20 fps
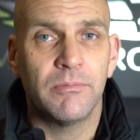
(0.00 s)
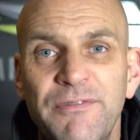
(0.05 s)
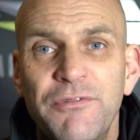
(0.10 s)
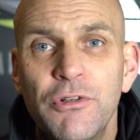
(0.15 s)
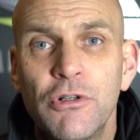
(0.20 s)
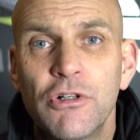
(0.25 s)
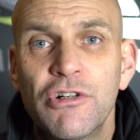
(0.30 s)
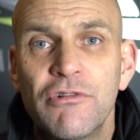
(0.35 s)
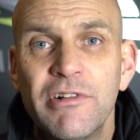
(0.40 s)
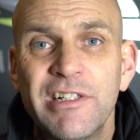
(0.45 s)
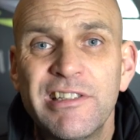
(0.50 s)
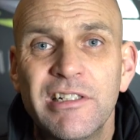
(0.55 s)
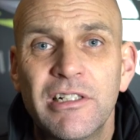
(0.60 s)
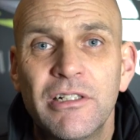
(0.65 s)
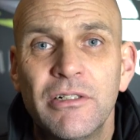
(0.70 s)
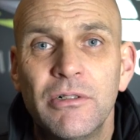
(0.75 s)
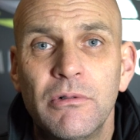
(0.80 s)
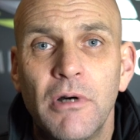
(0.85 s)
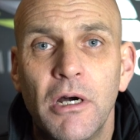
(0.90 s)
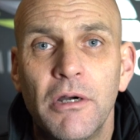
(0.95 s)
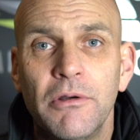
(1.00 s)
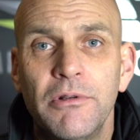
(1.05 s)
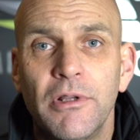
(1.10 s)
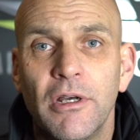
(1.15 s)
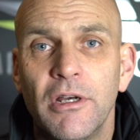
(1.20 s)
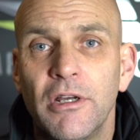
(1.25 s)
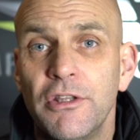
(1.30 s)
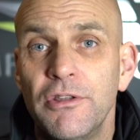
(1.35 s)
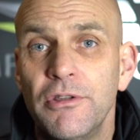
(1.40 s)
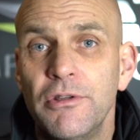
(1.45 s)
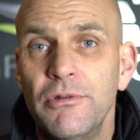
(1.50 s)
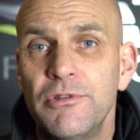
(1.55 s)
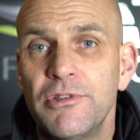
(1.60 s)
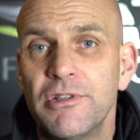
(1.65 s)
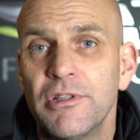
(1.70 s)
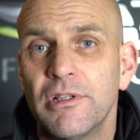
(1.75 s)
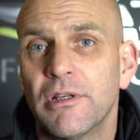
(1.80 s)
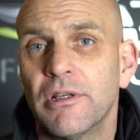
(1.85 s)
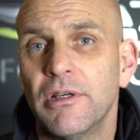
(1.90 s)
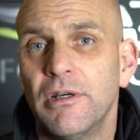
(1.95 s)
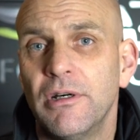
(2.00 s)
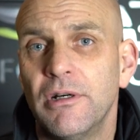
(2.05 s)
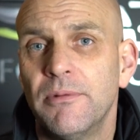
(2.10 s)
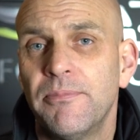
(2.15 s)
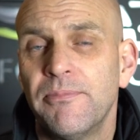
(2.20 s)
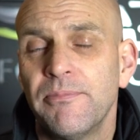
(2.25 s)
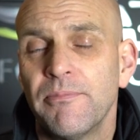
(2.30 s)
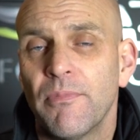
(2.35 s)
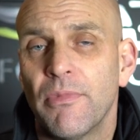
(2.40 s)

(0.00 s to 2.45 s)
If you're a critical owner and new to the car,